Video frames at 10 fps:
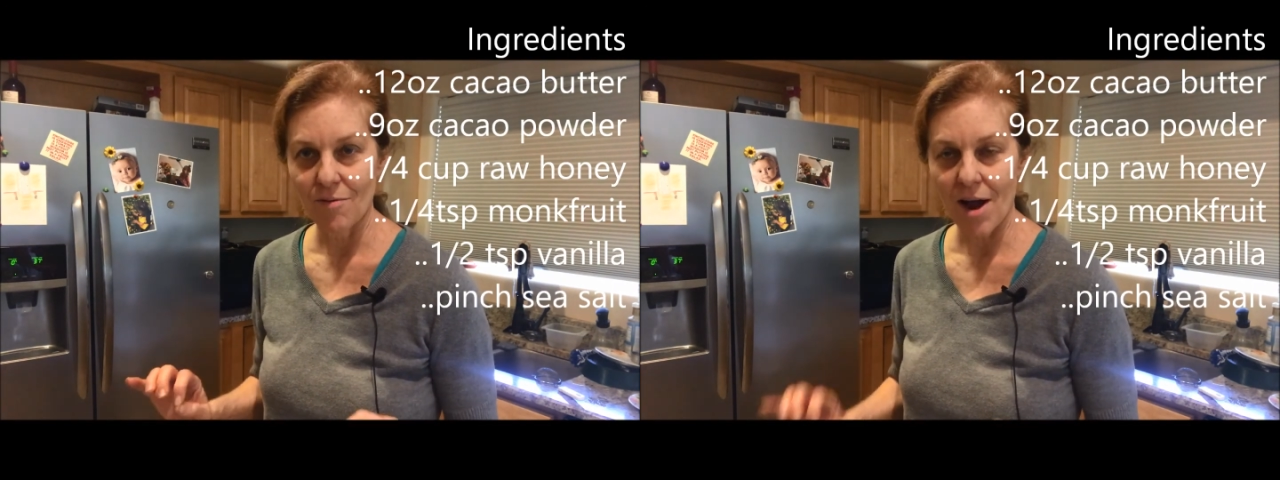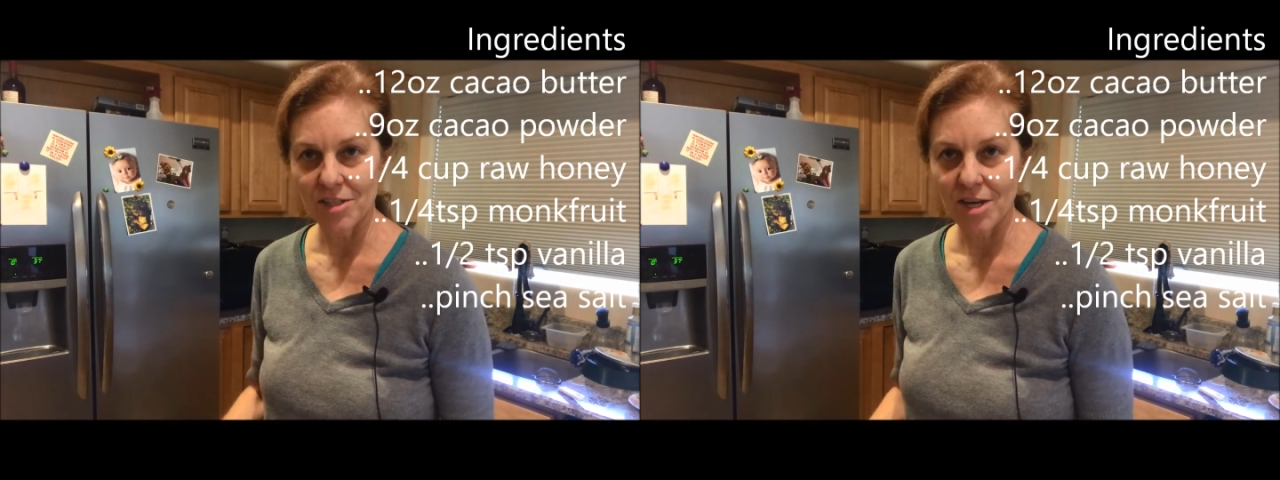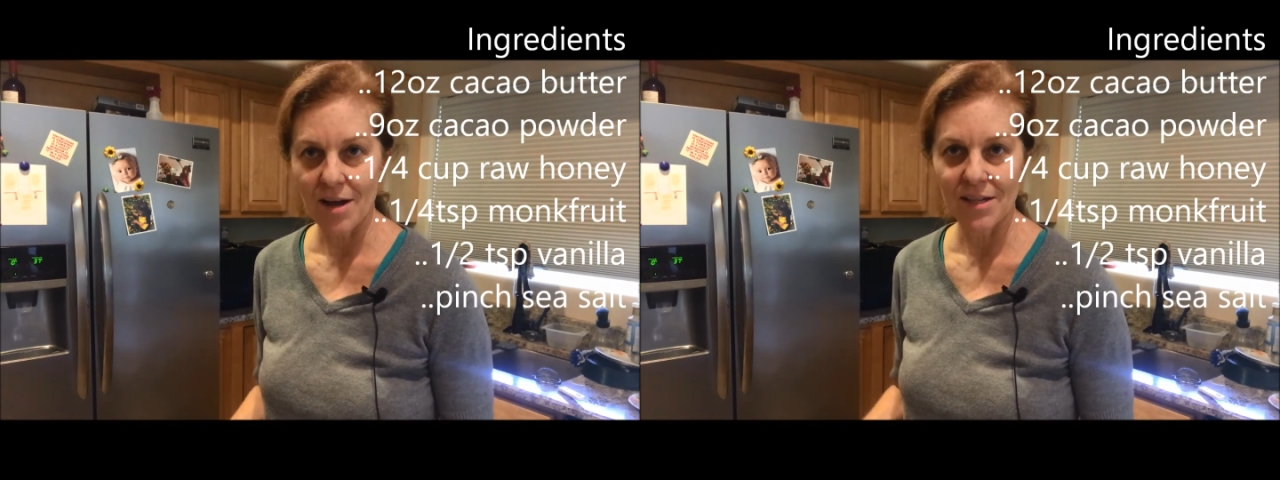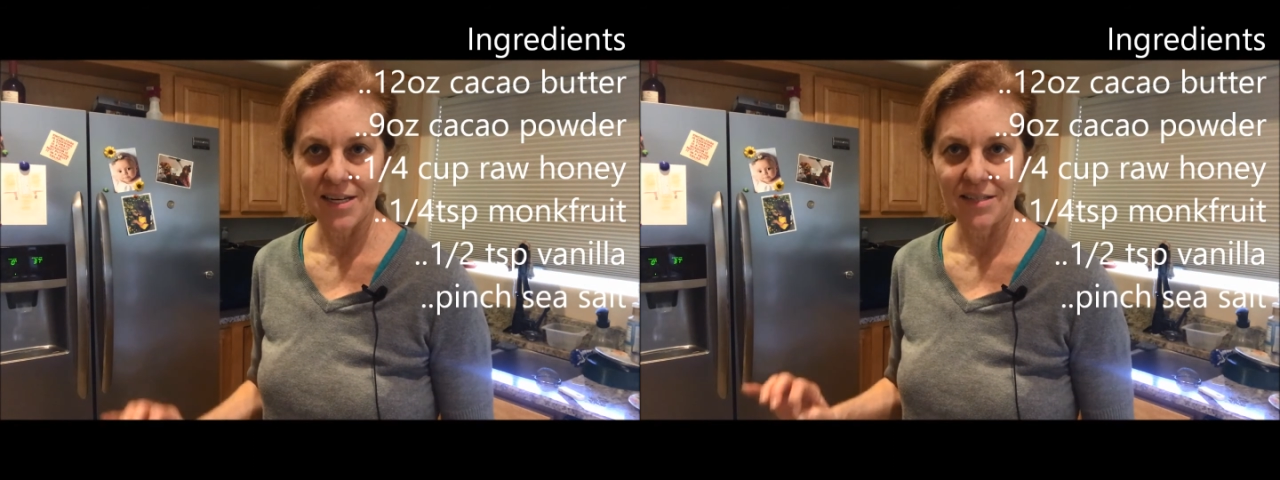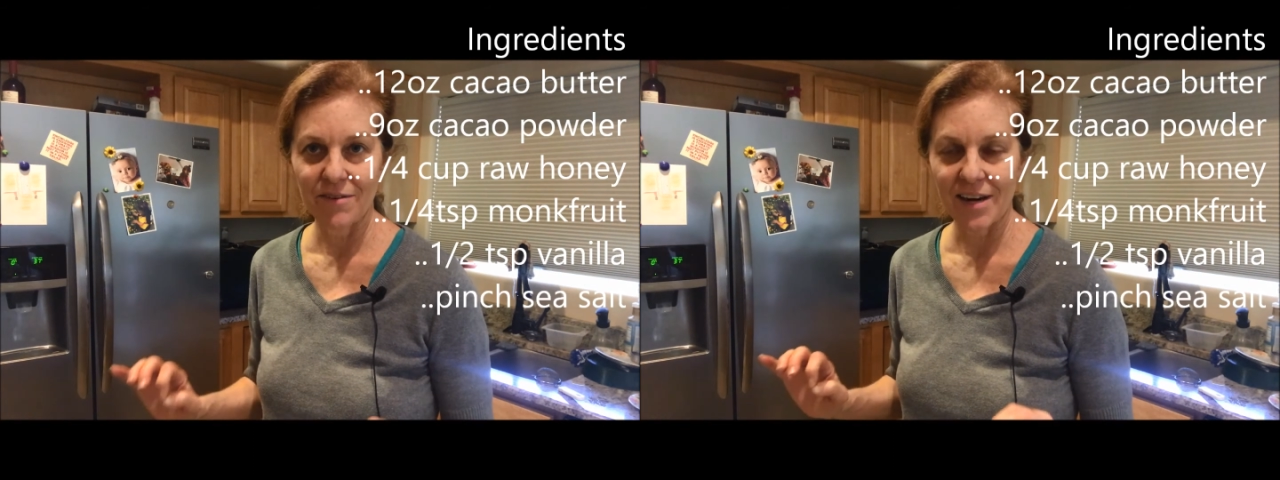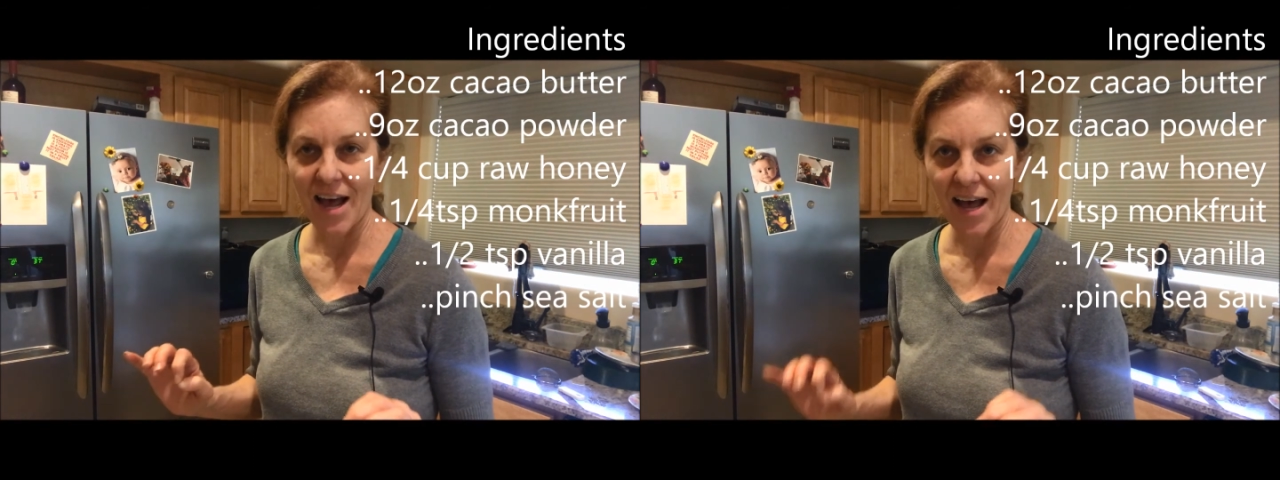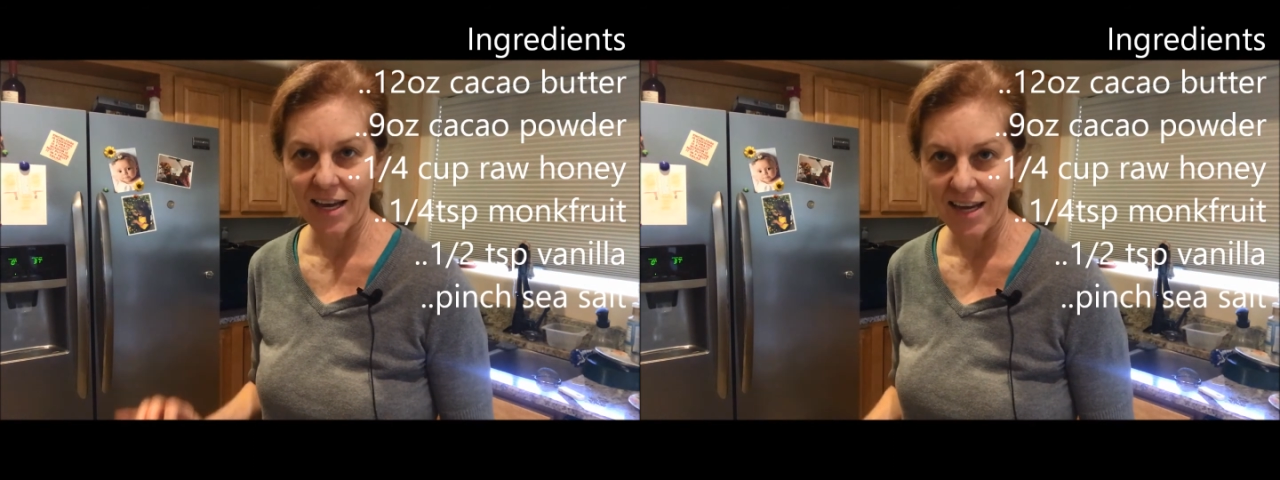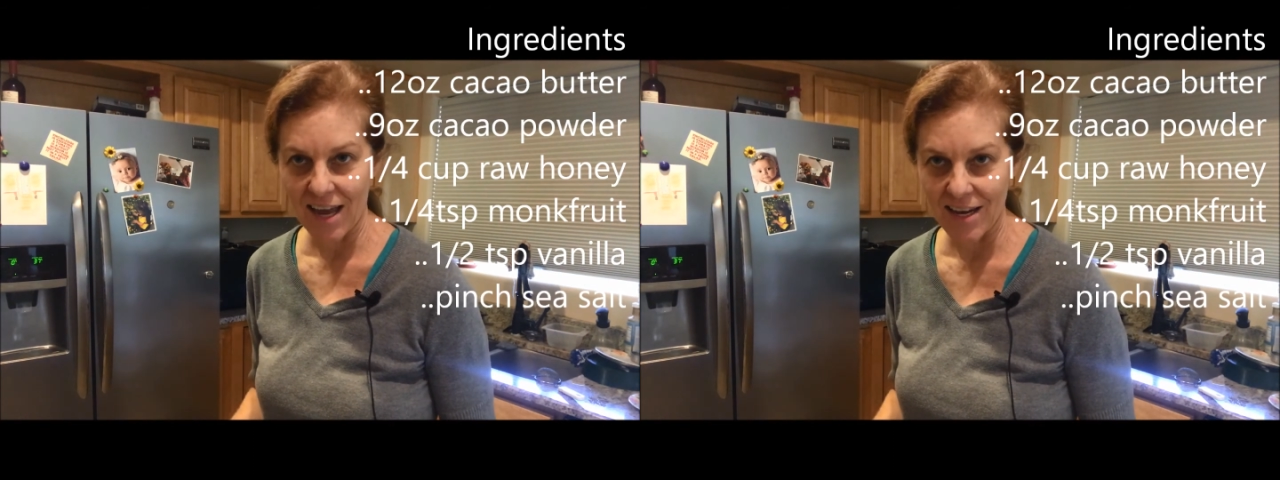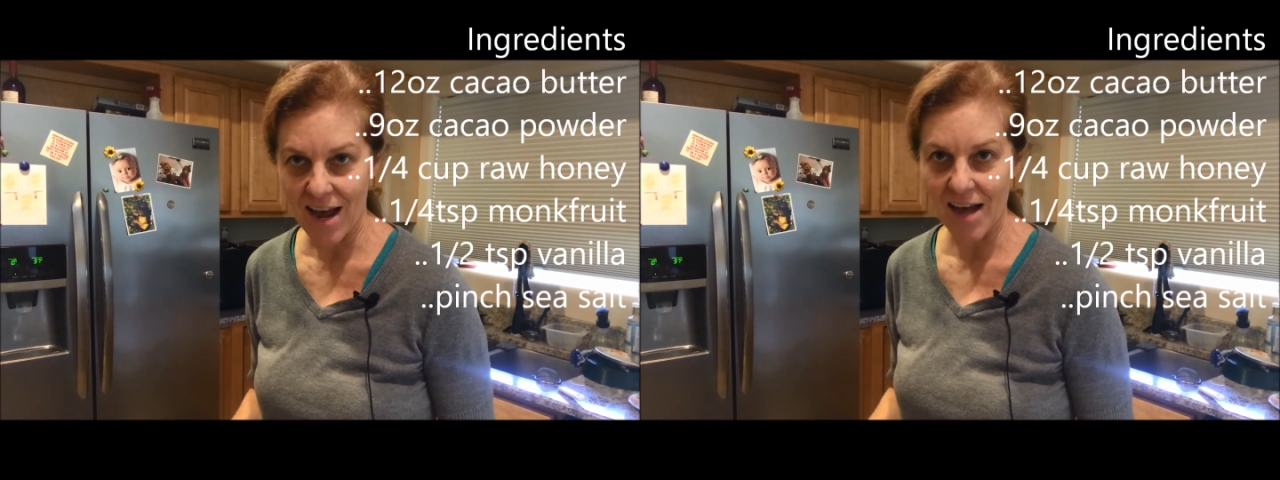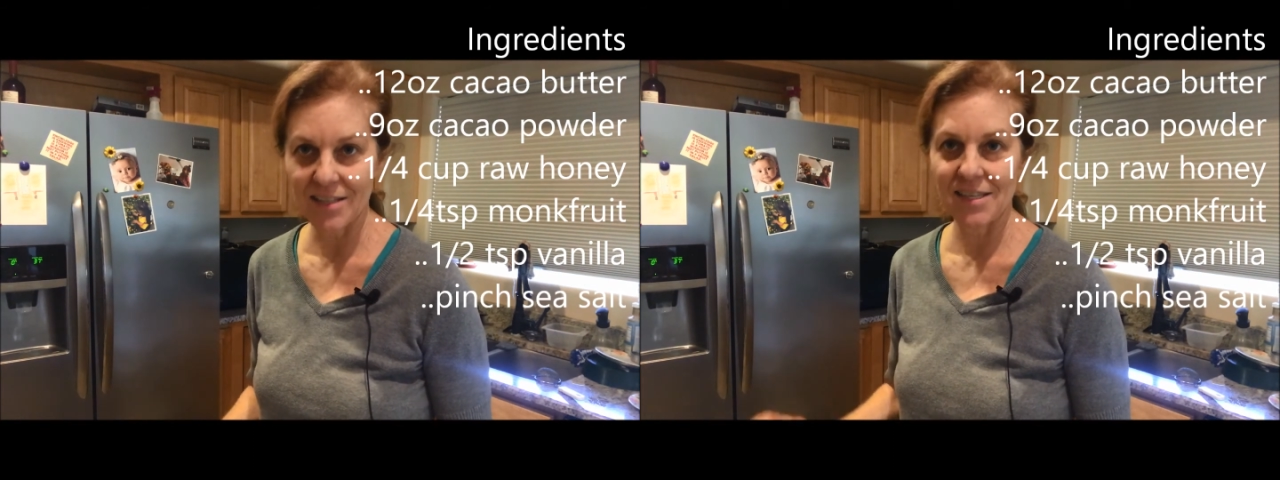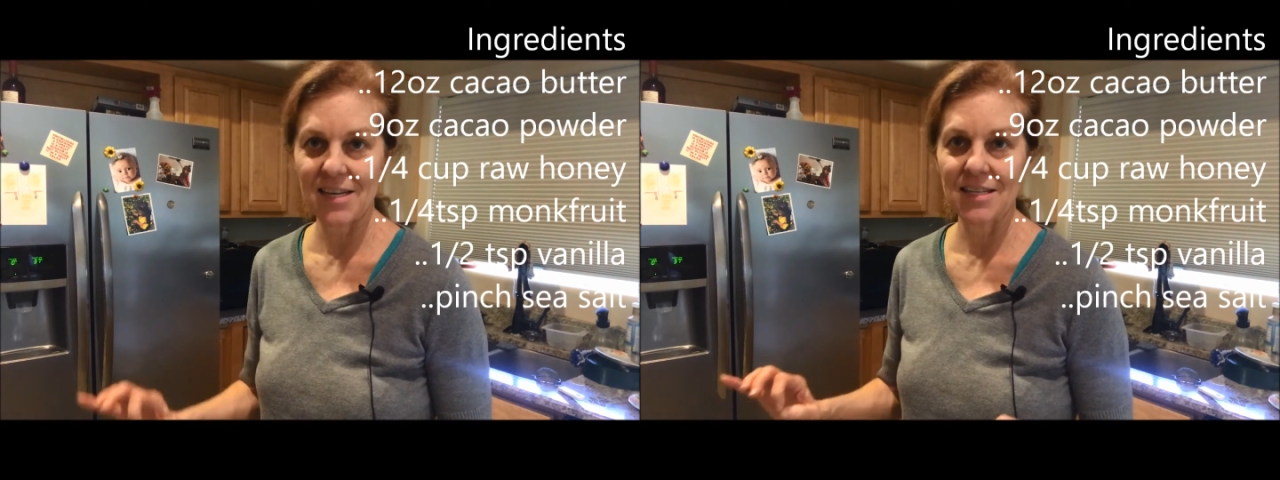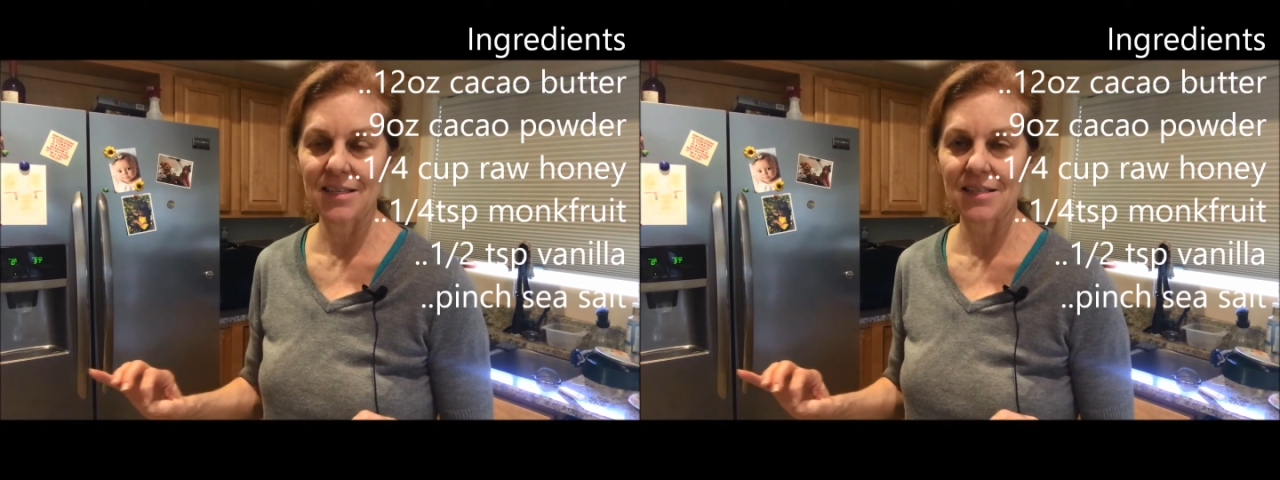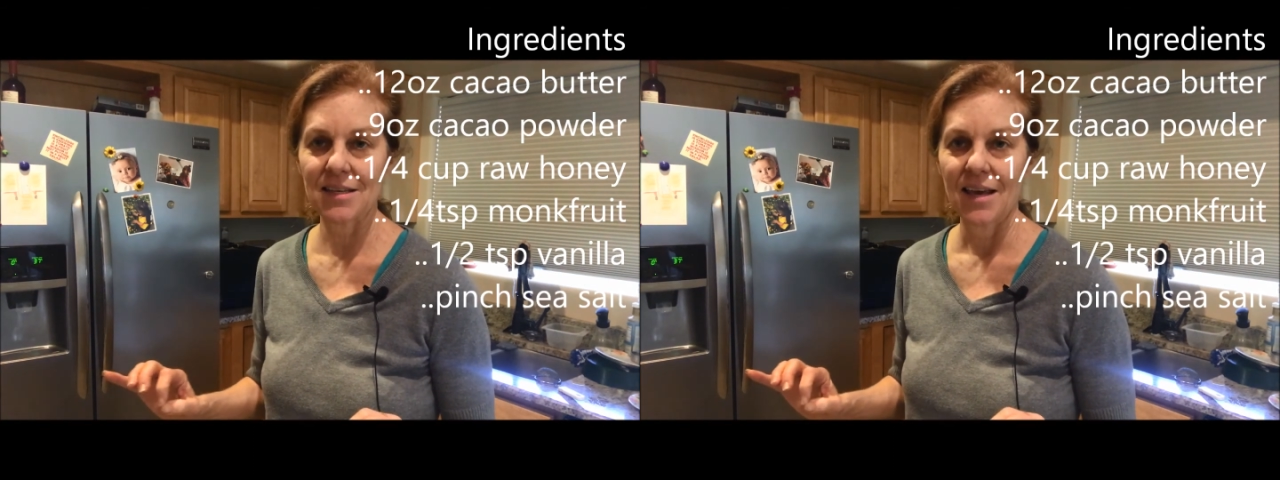raw chocolate, is very high in antioxidants